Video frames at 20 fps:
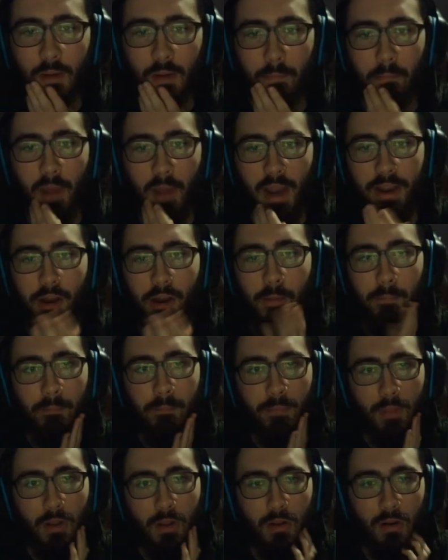my um
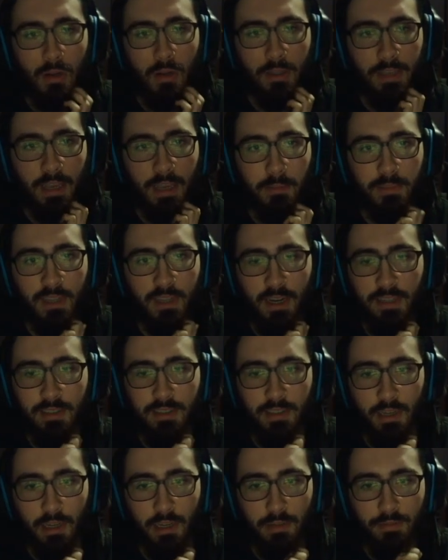games that I
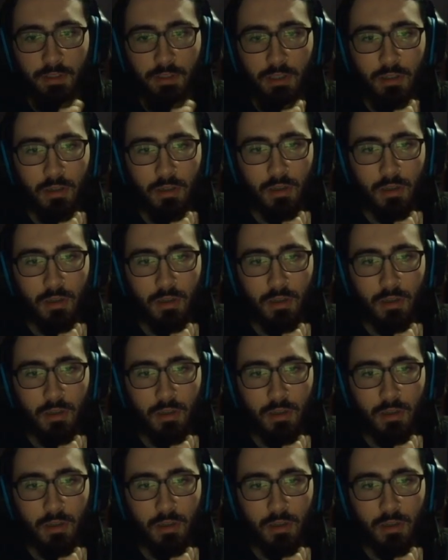saved